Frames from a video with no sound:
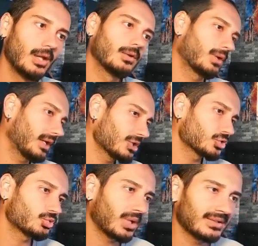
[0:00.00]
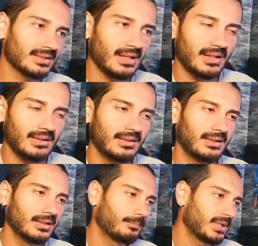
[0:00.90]
You can also try
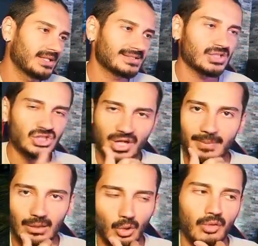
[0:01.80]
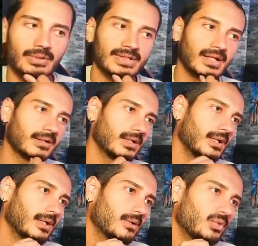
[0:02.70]
to place Shamal over there,
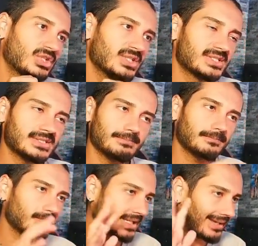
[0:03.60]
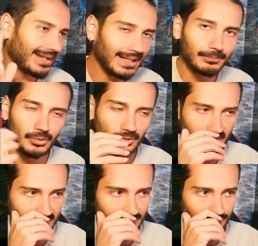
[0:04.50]
which is can help you, right?